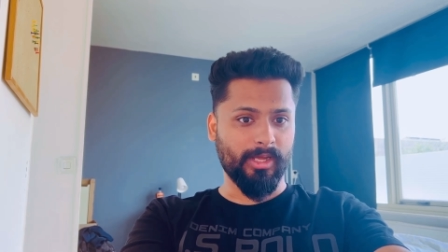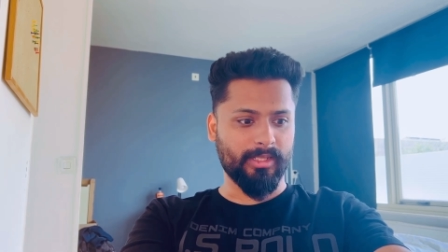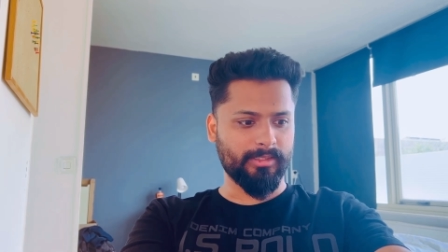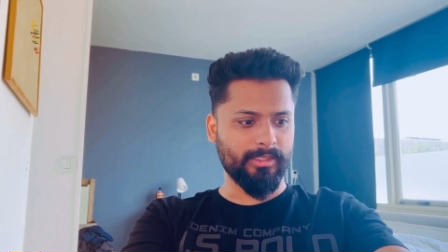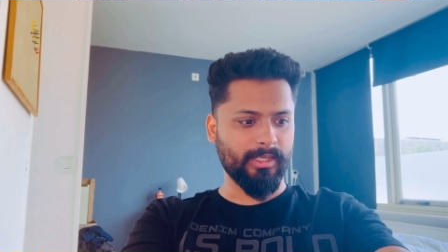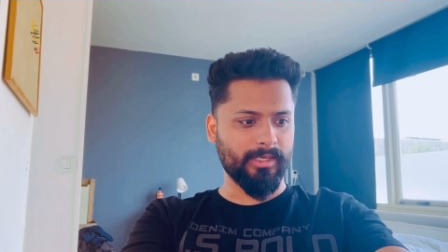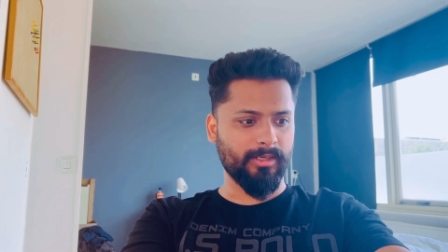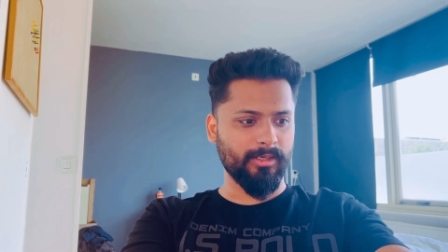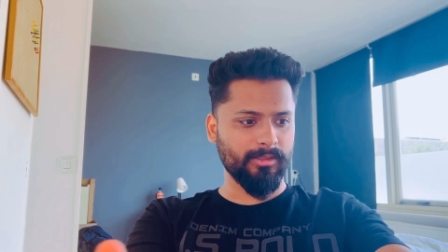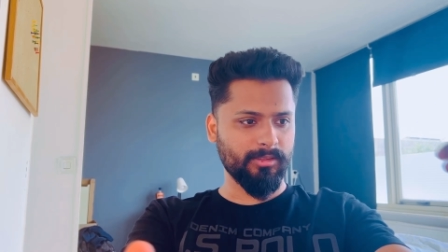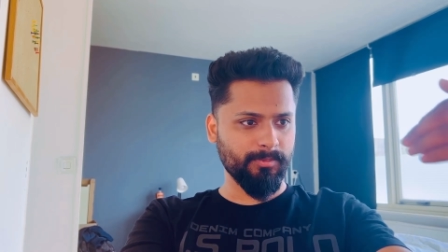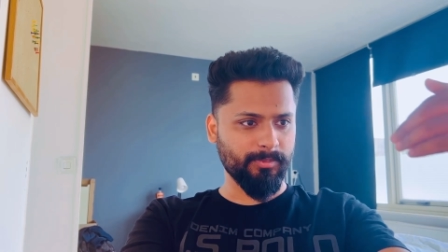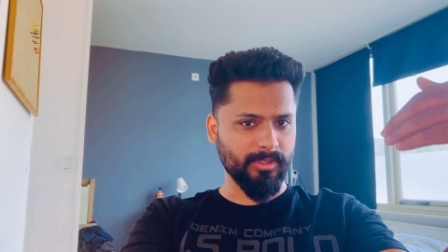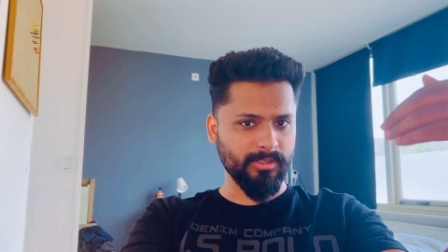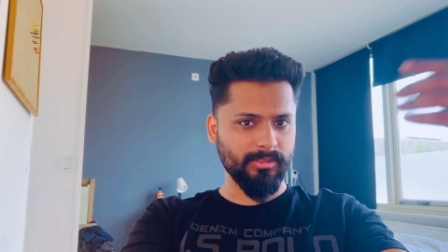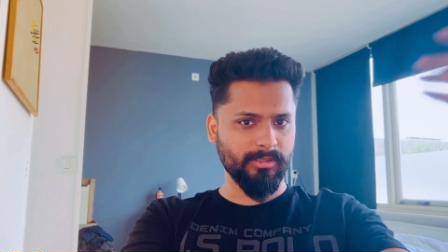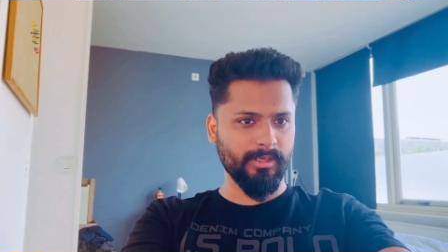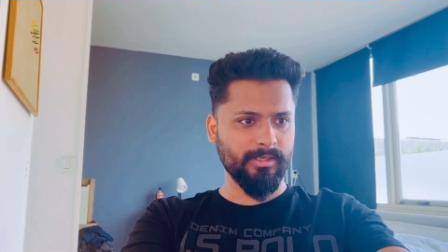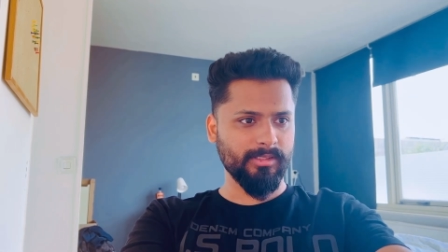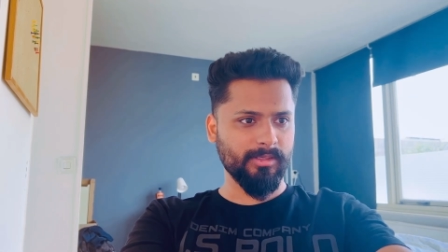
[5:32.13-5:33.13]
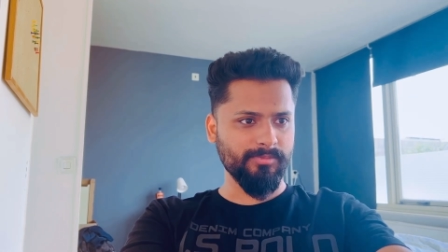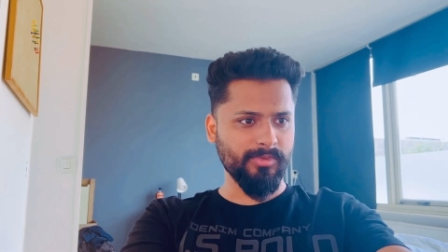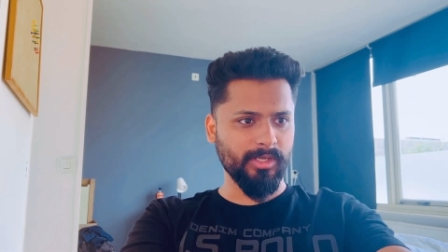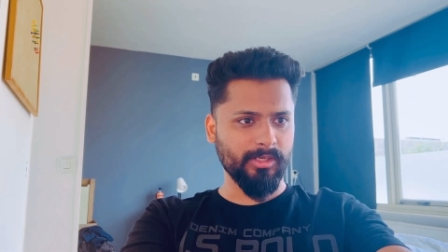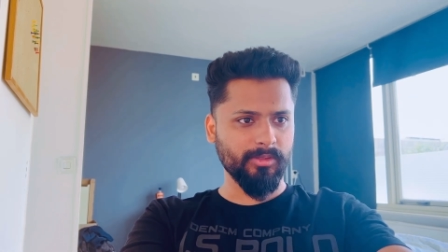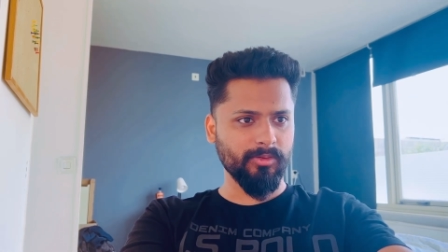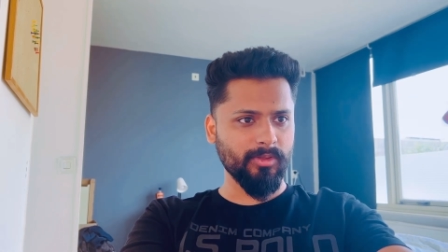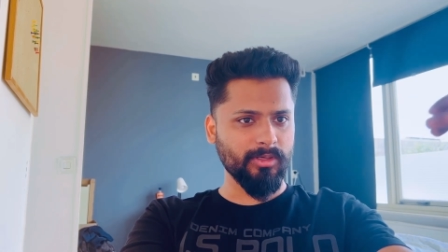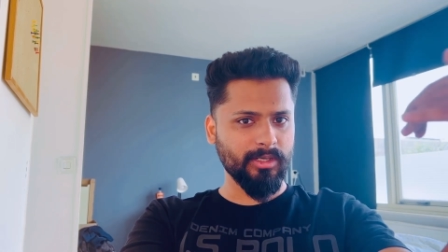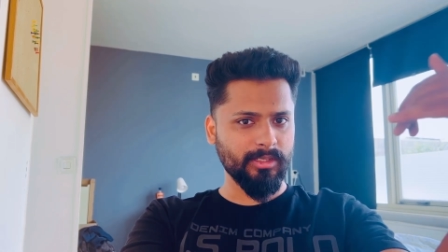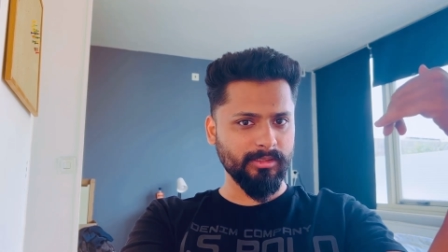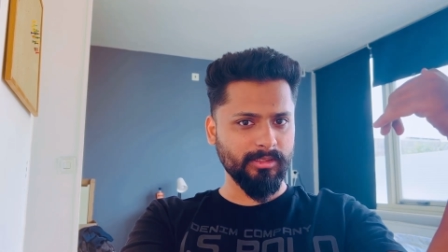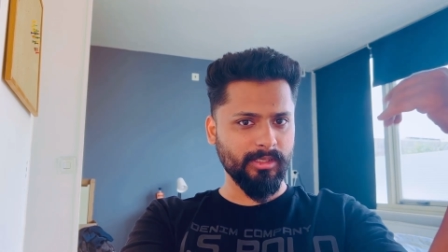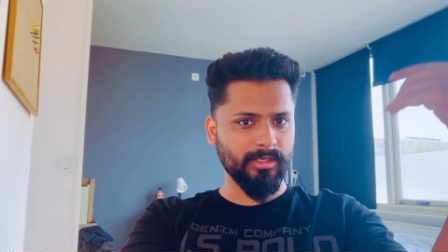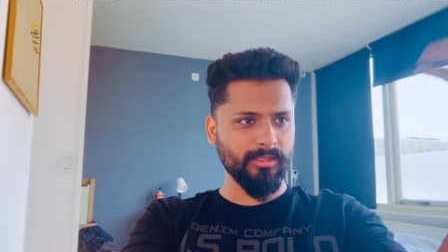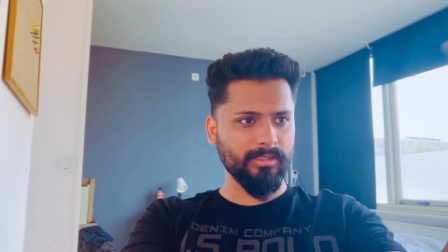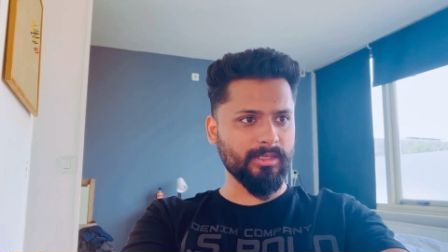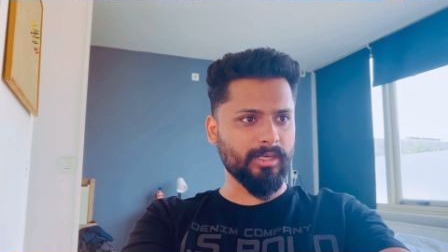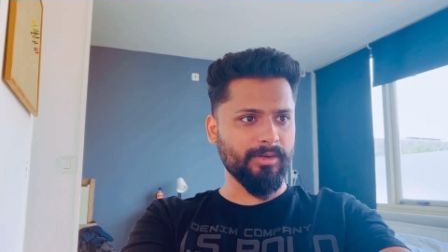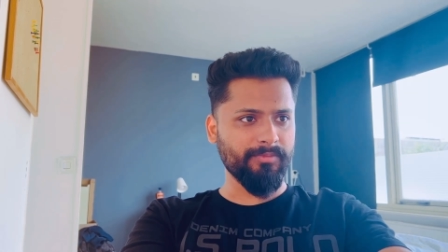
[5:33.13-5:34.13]
Other end of the personal something
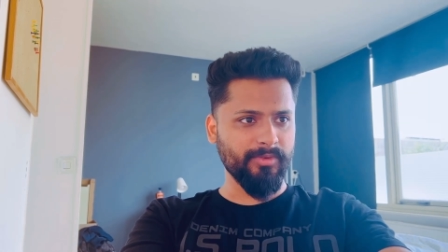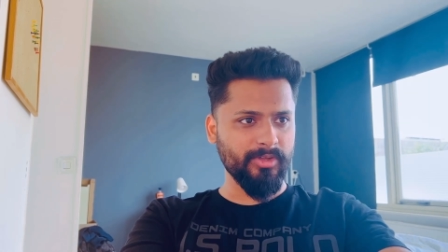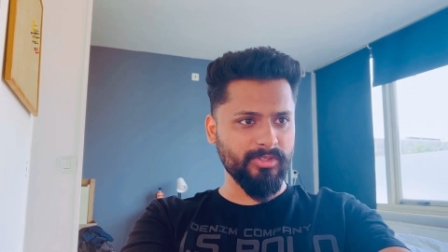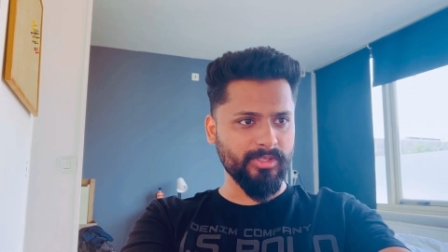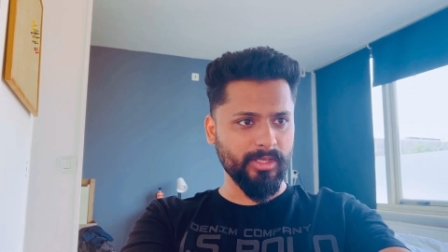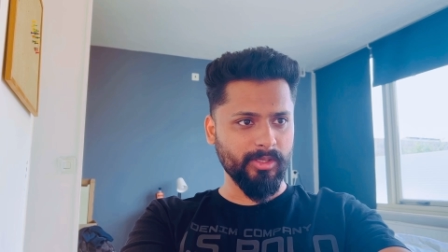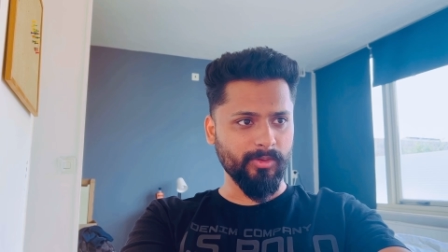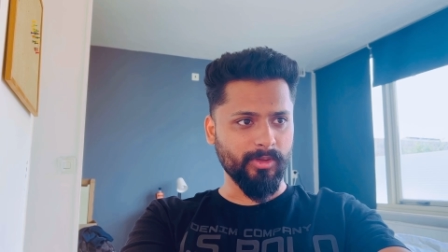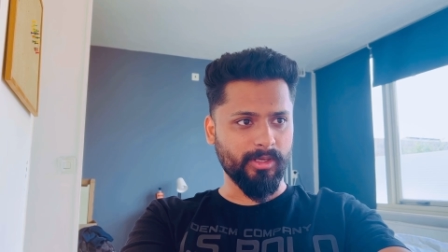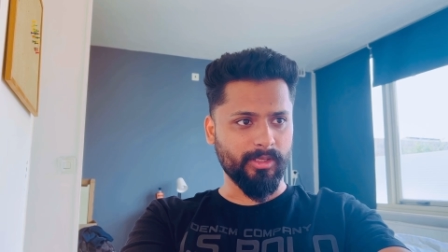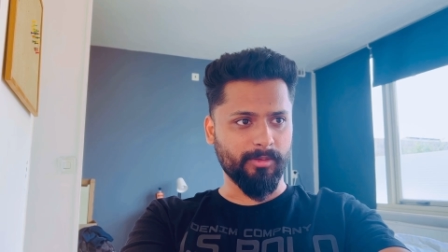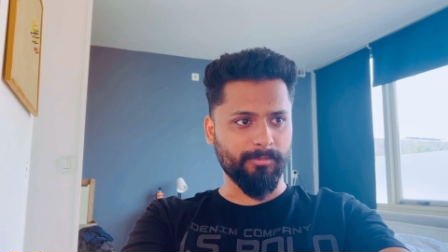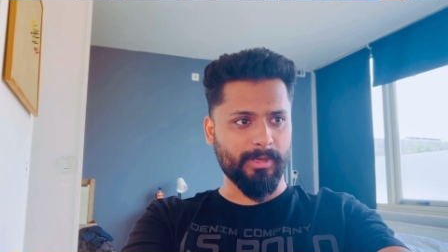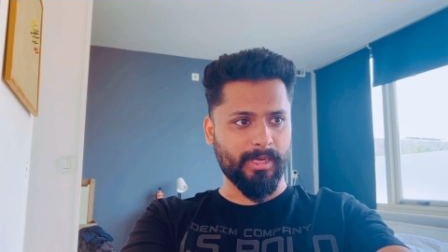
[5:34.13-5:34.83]
another convey came.